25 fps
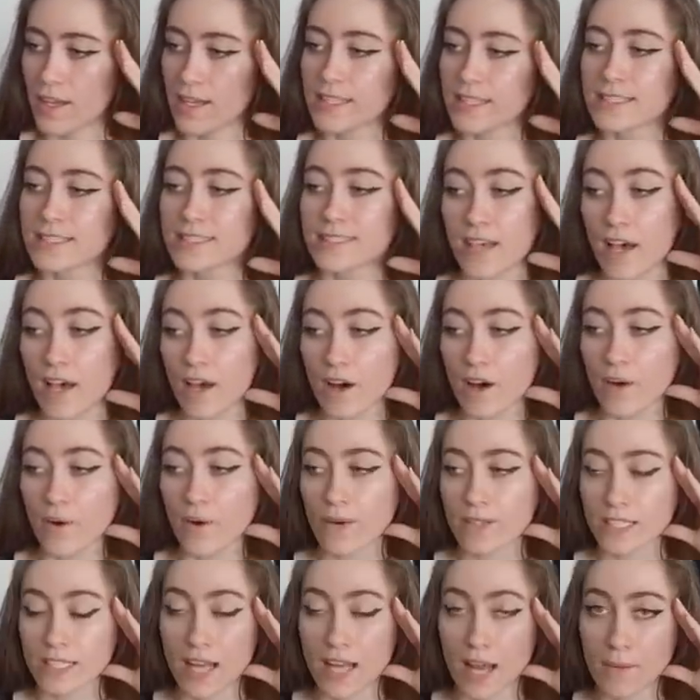So,
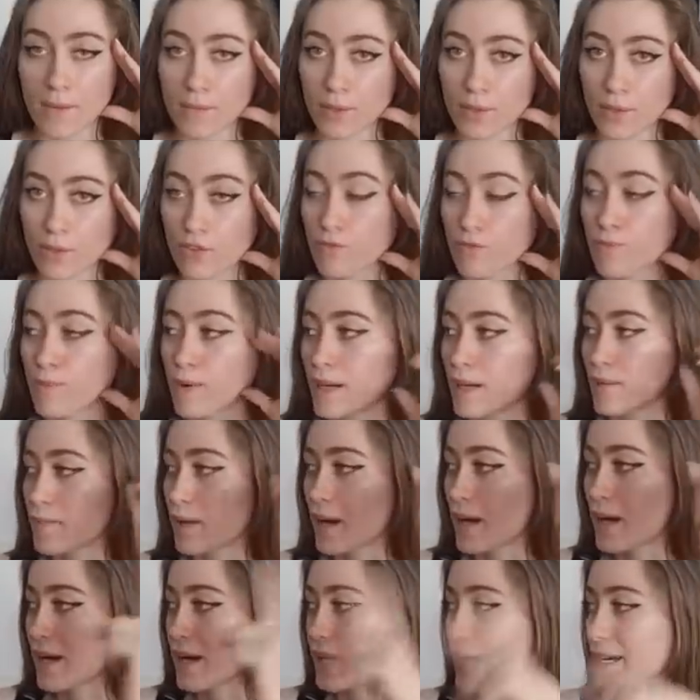it did not move, but
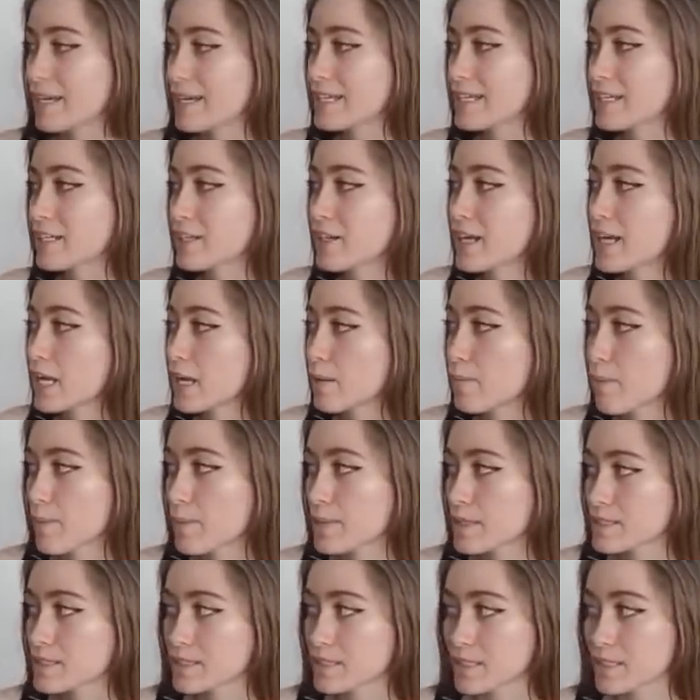my internet on my
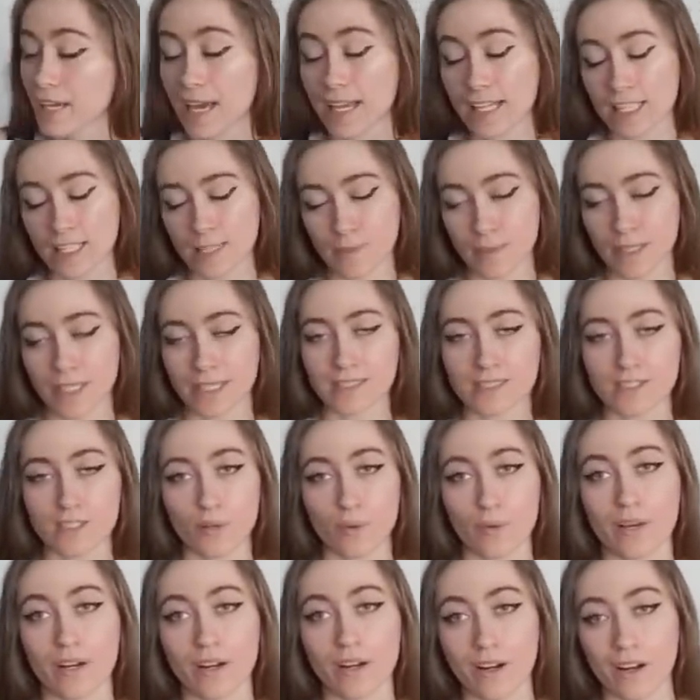PC hates me,
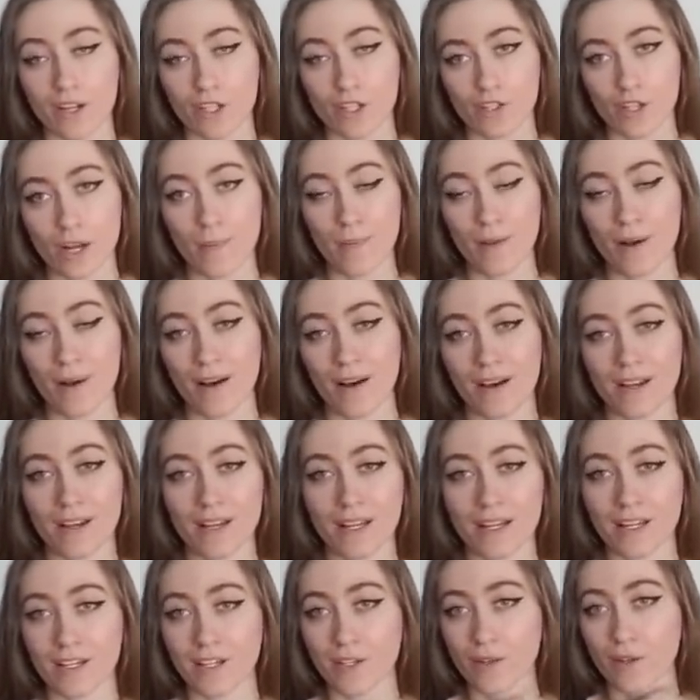so we are on a tripod
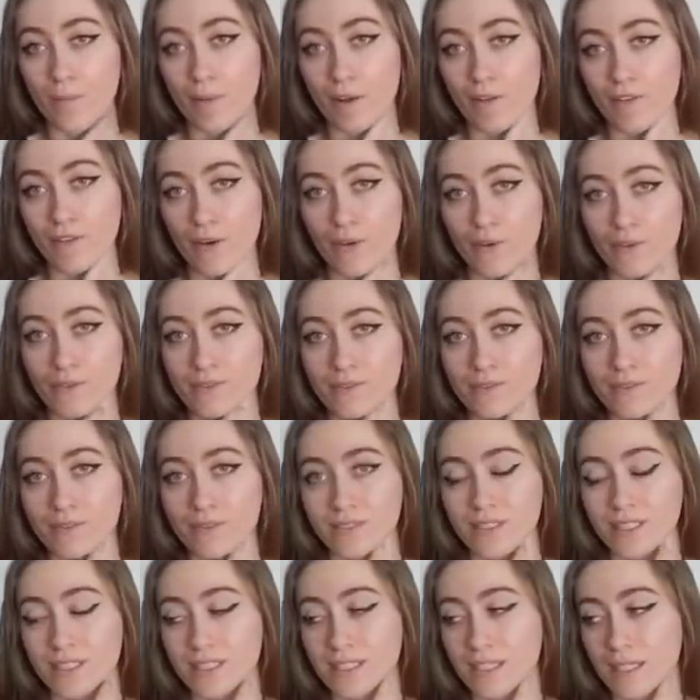and you are on my phone.
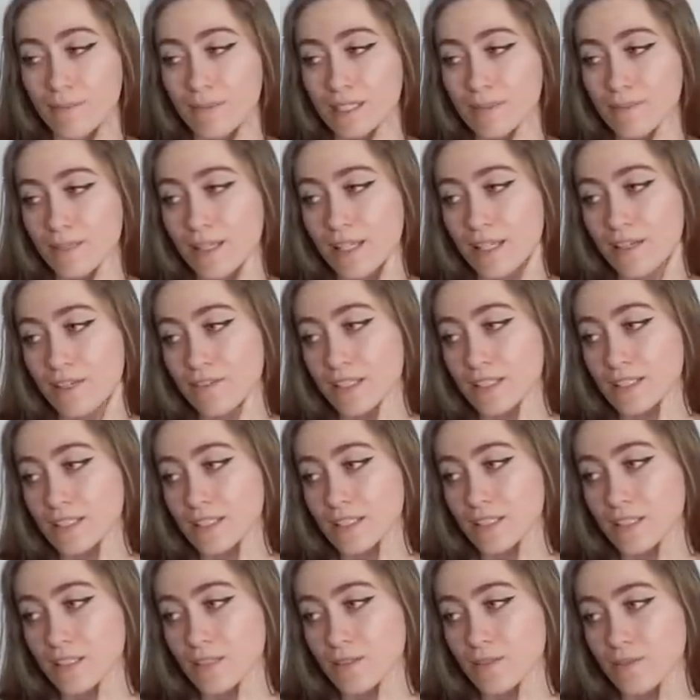Because that makes my life
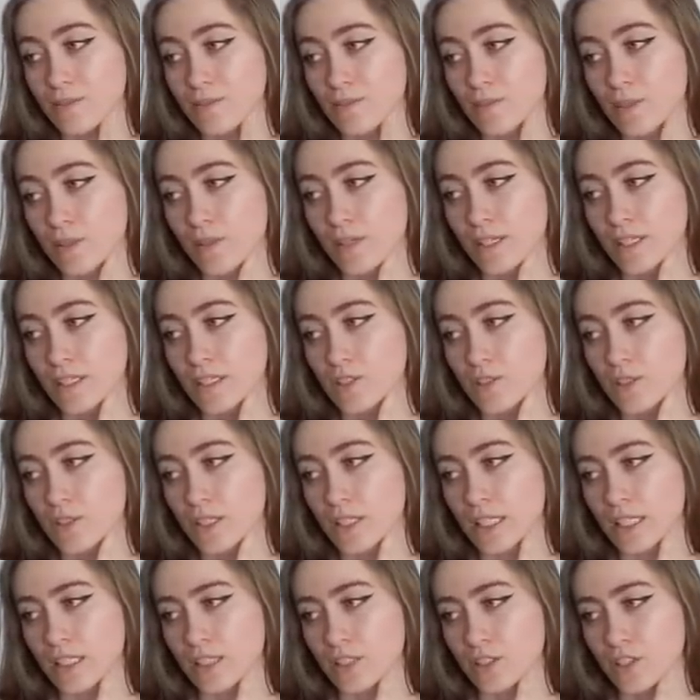easier. What grade did you get
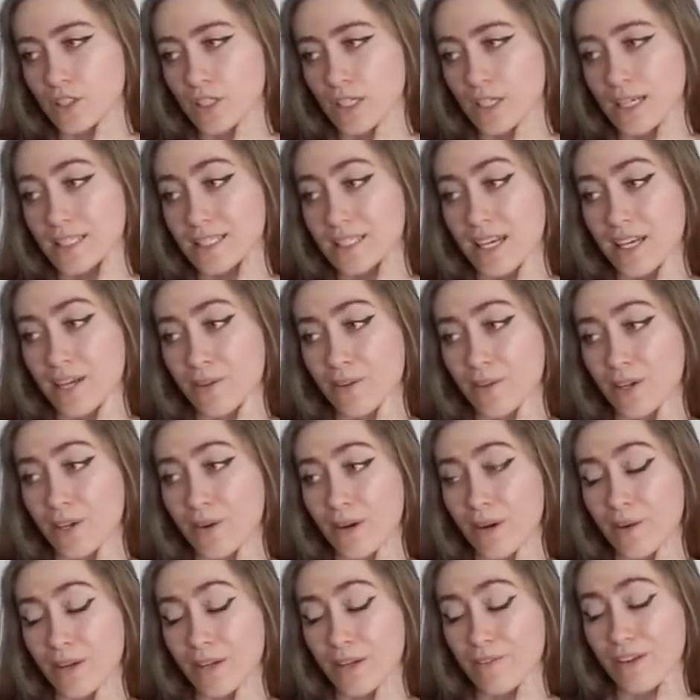in English class? I don't know.
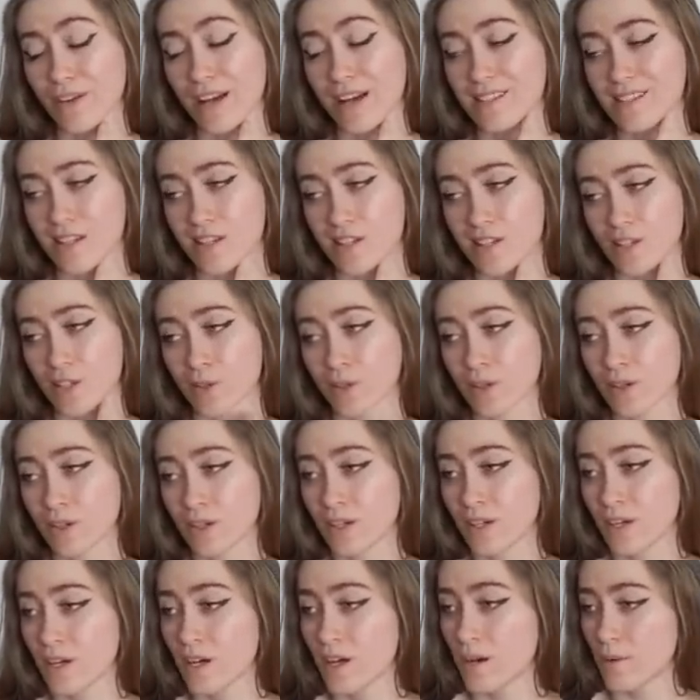I read fast, I do.
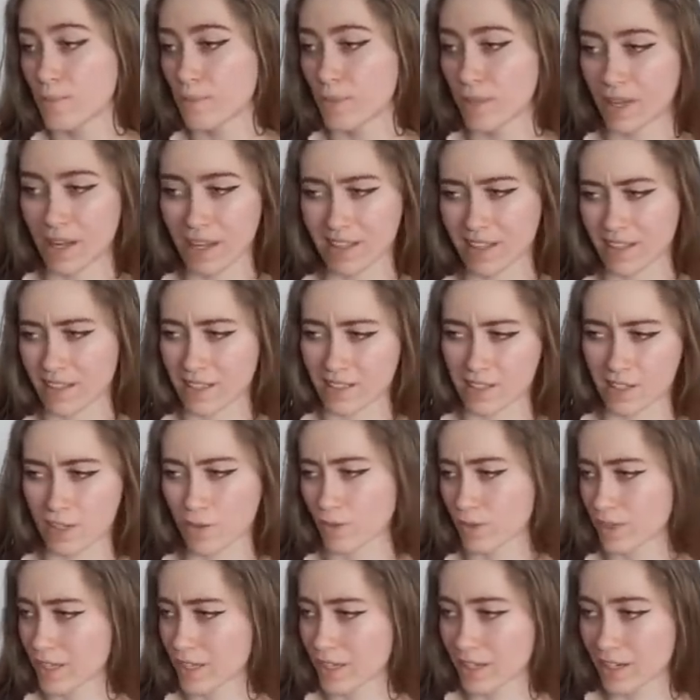But I think that's
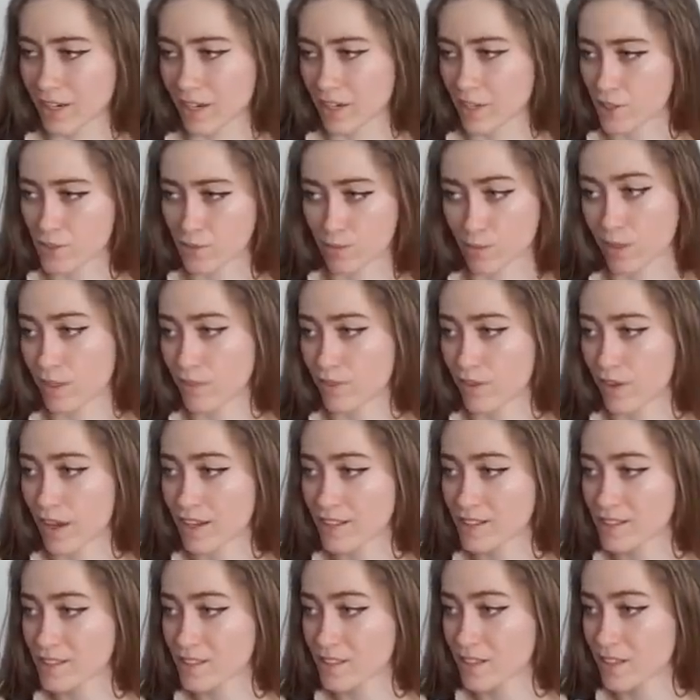unrelated, I just read
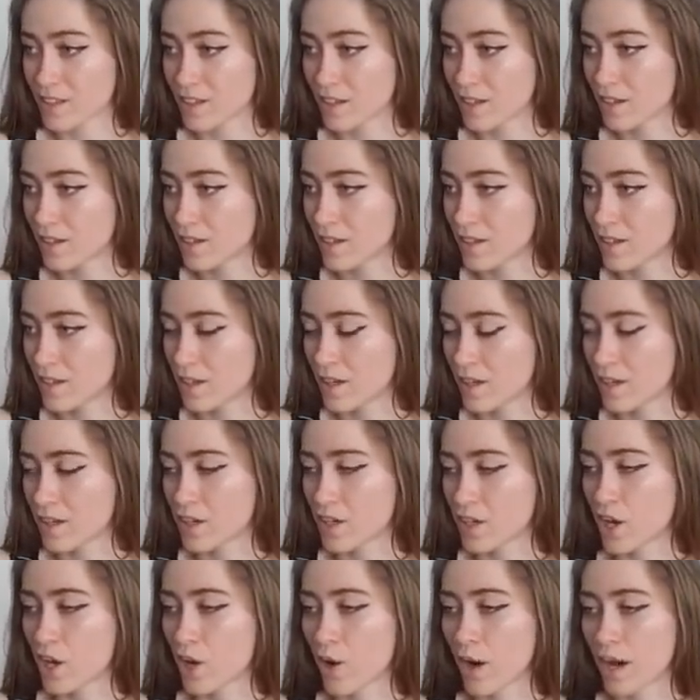fast.
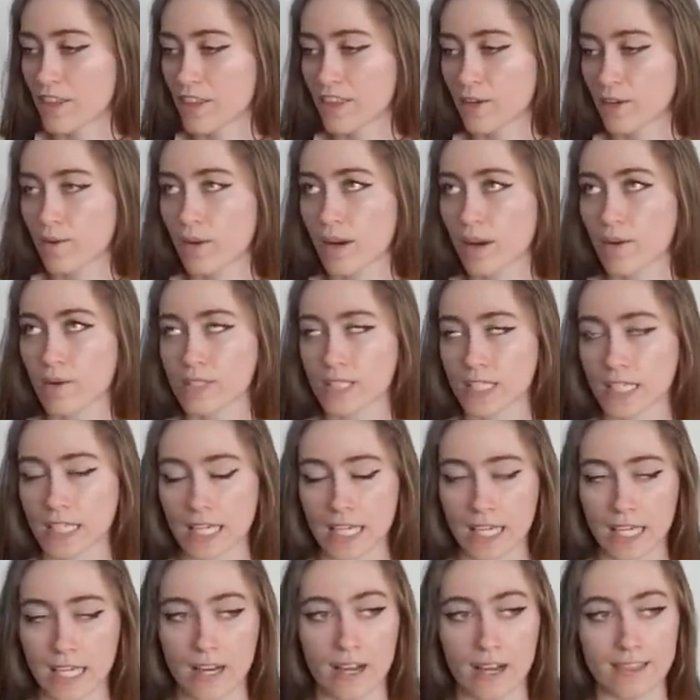No, I think when I was a
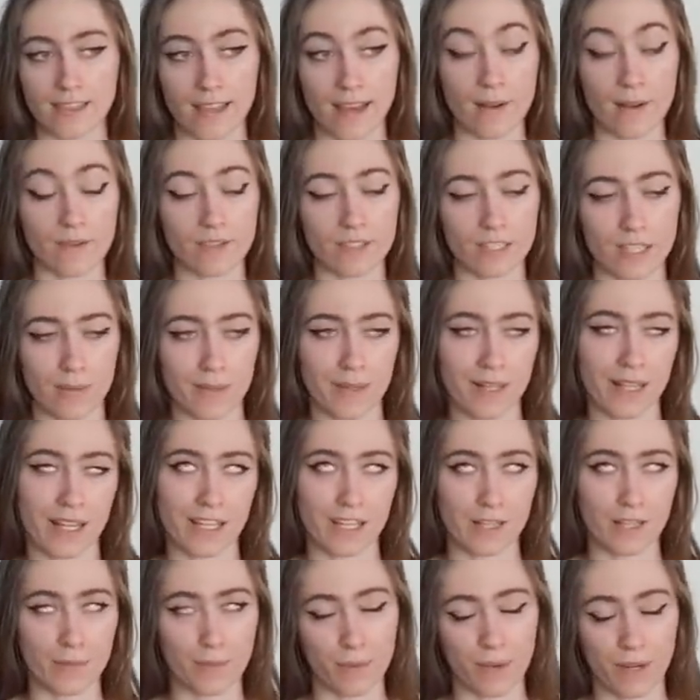kid, I thought I was gonna be
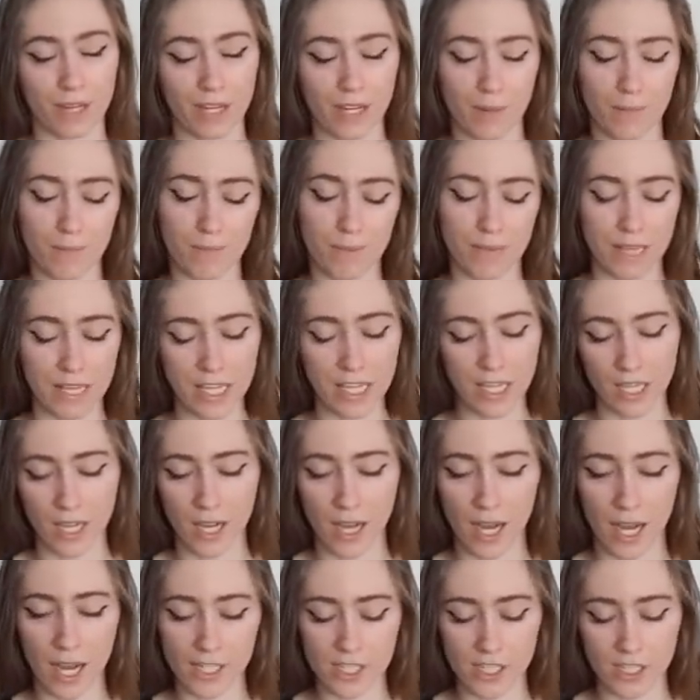like the pretty in pink
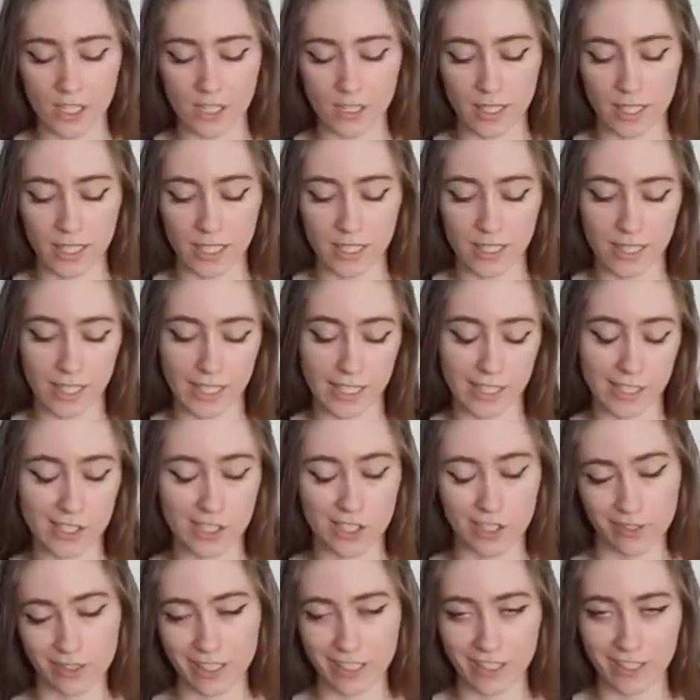hot cheer like like
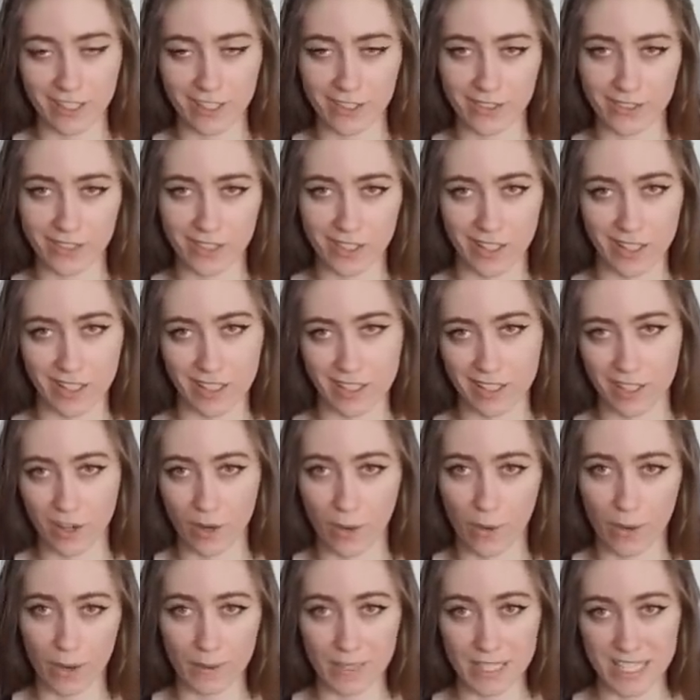cheerleader who's like you
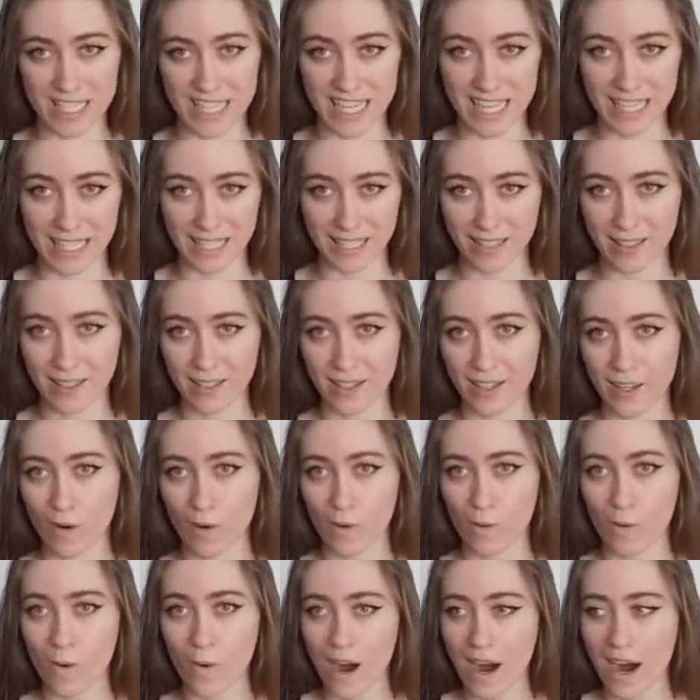know a dick.
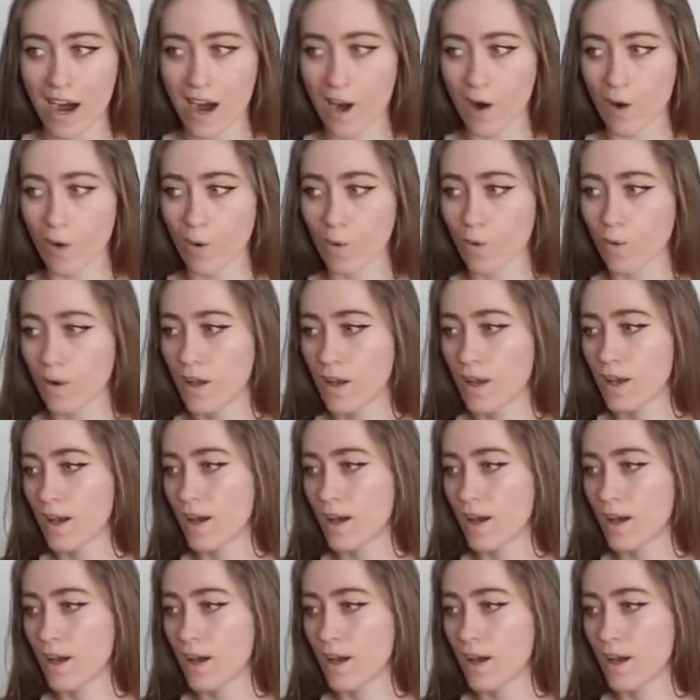Wow.